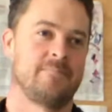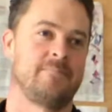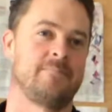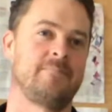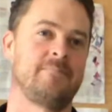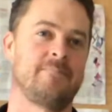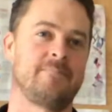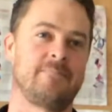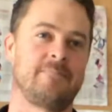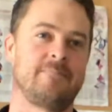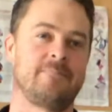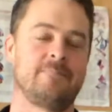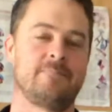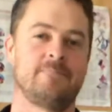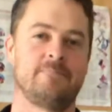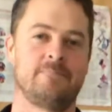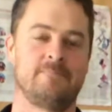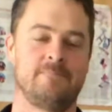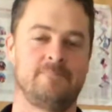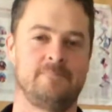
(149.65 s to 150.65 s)

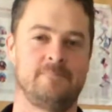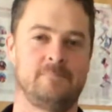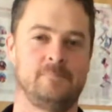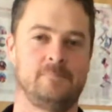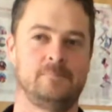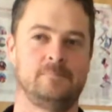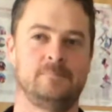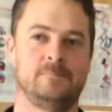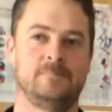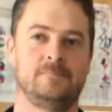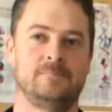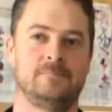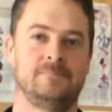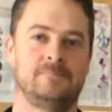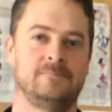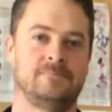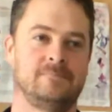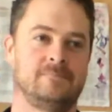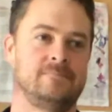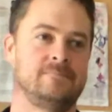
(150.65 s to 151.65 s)

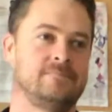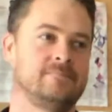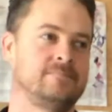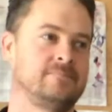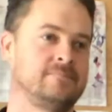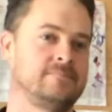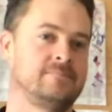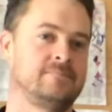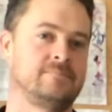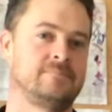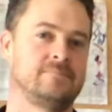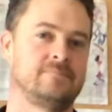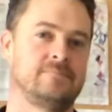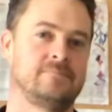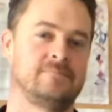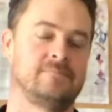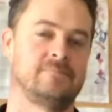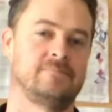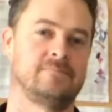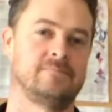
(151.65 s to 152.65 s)

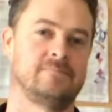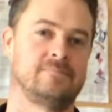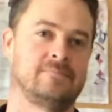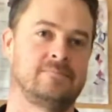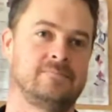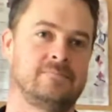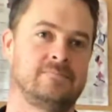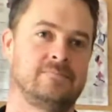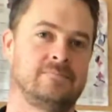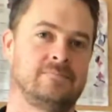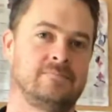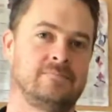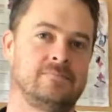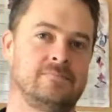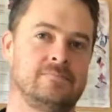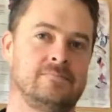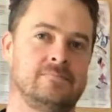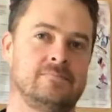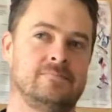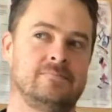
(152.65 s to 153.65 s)

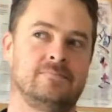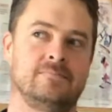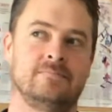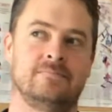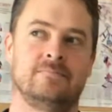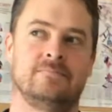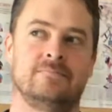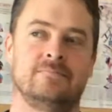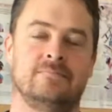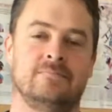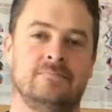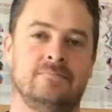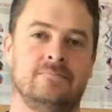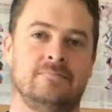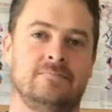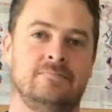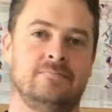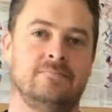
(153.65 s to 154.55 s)
(not speaking)